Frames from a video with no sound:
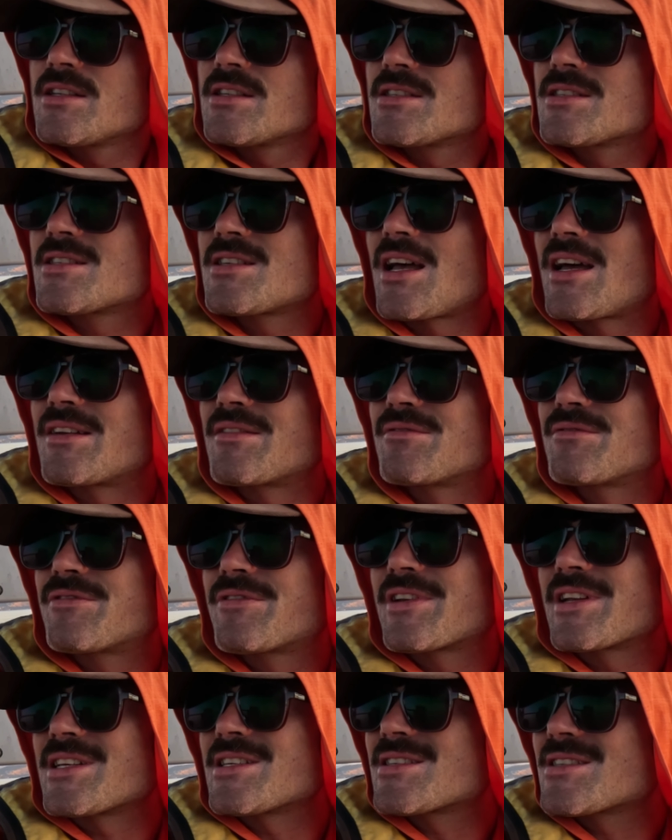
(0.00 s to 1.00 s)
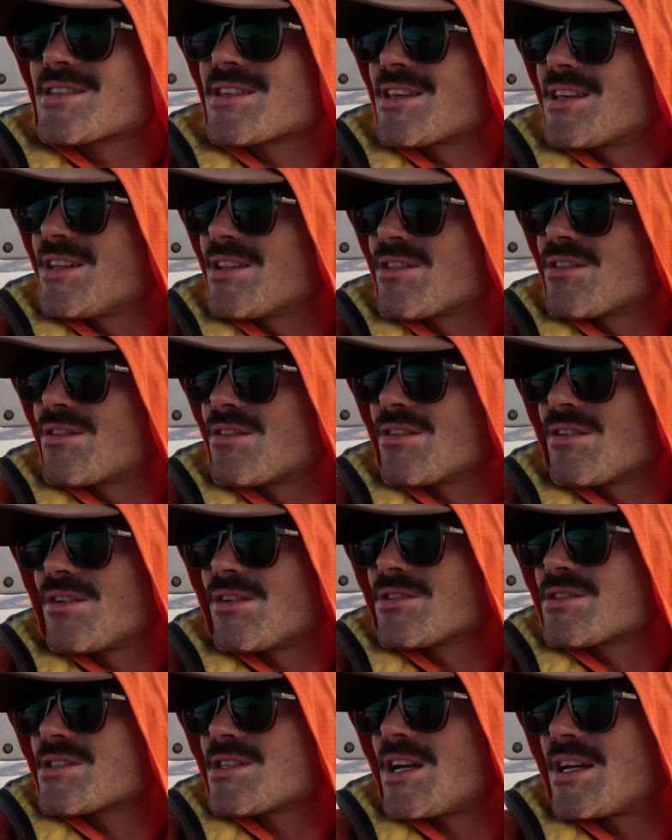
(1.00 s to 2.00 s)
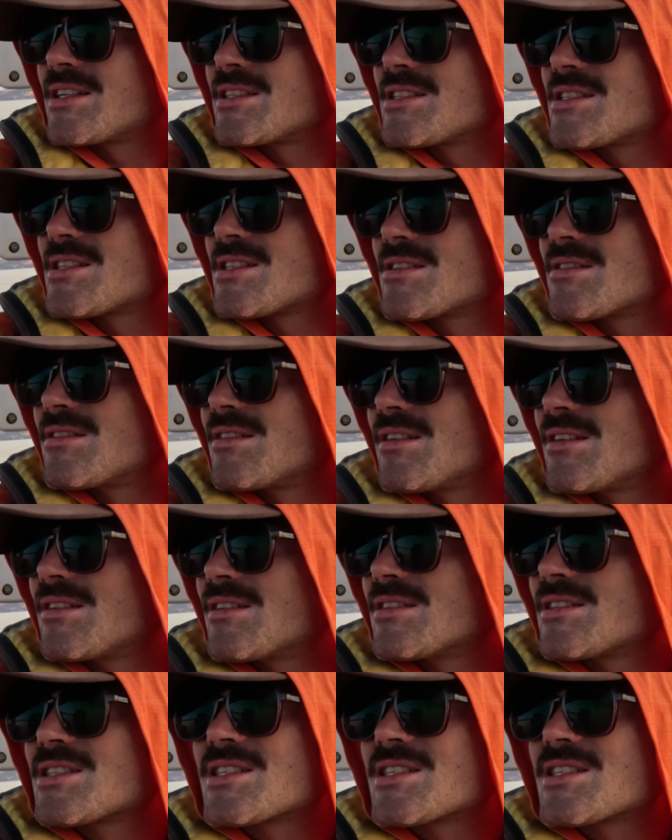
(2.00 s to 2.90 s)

San Frisquito. San, San Francisquito.